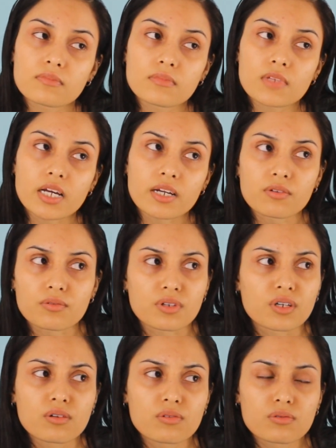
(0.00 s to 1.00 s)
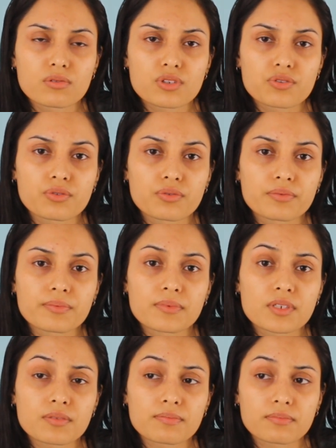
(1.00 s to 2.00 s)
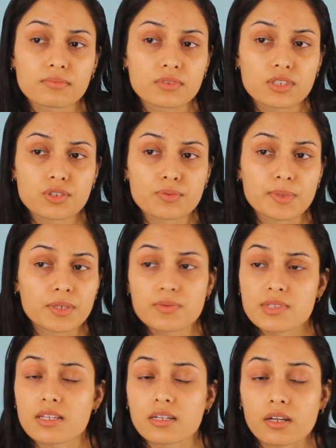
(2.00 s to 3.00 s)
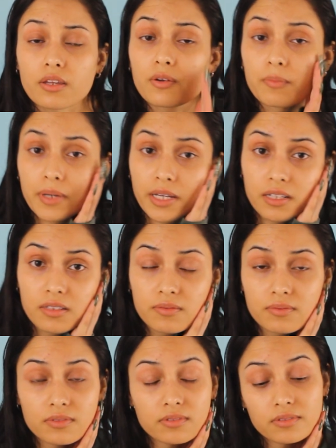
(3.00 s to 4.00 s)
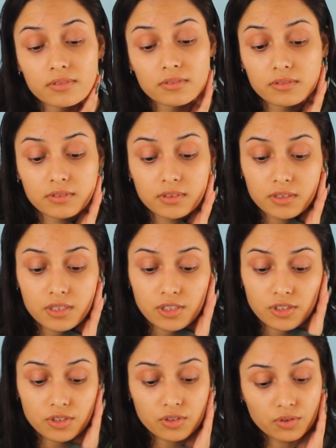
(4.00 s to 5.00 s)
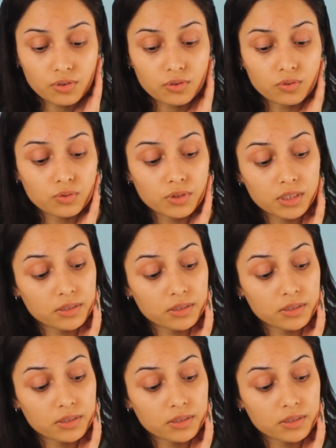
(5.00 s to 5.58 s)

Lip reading: don't know, to be with another man. So,